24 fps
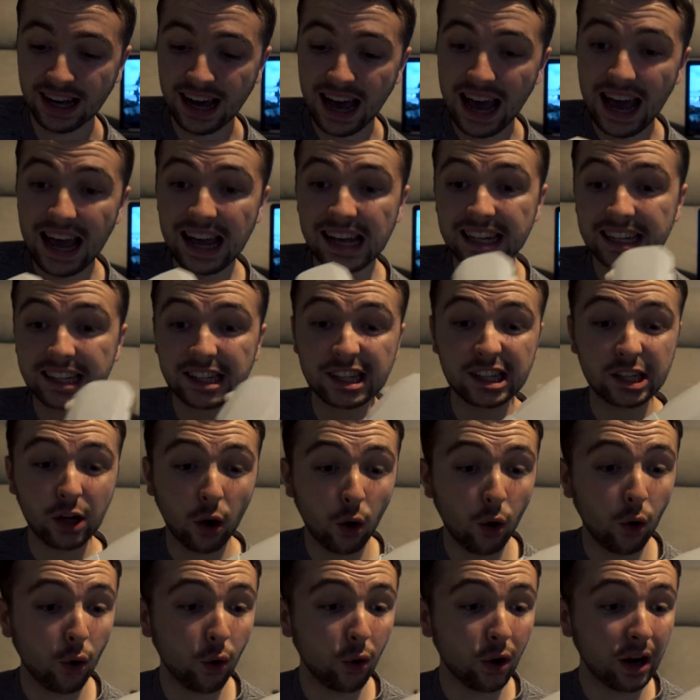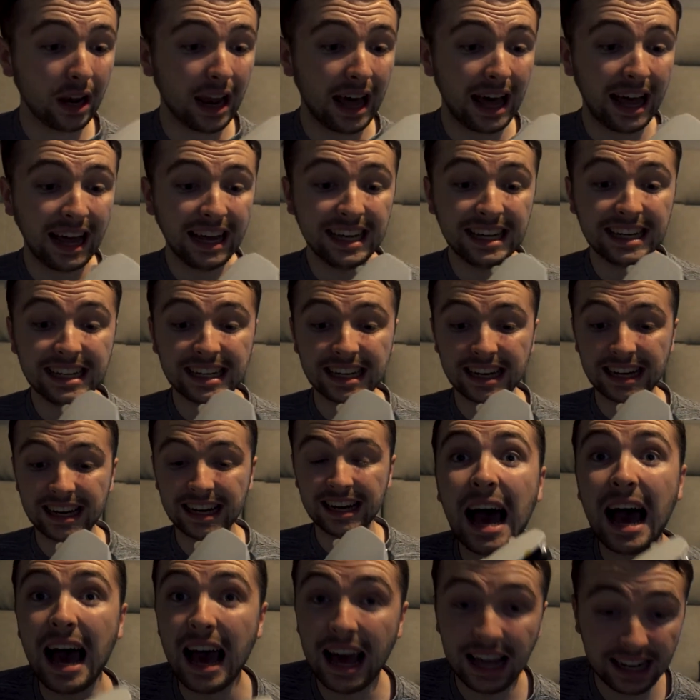It's so light.
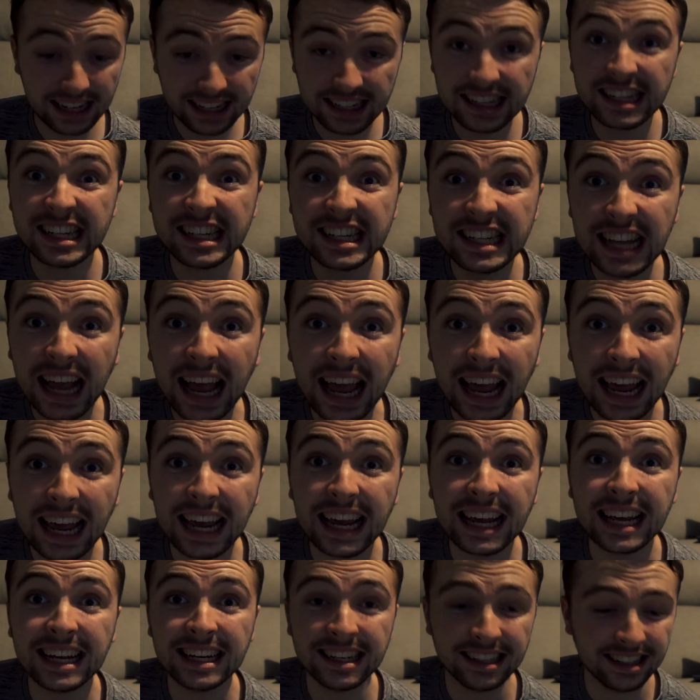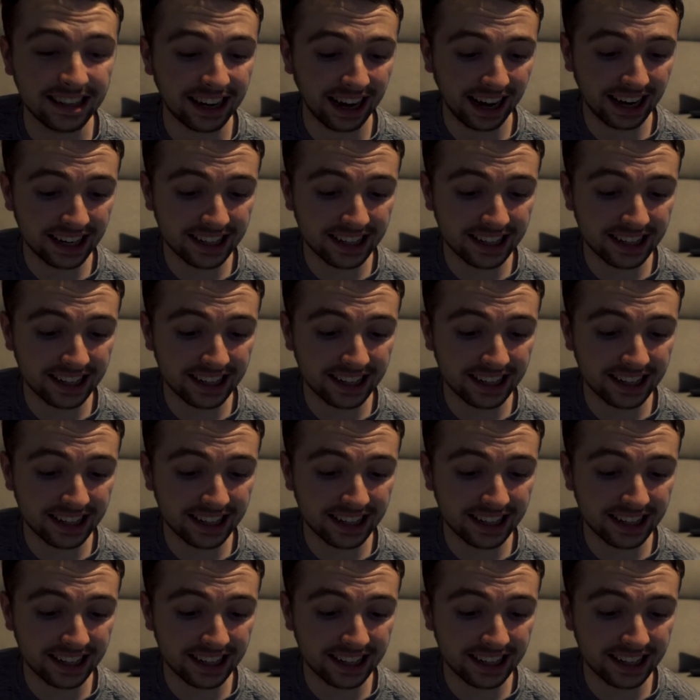Insane.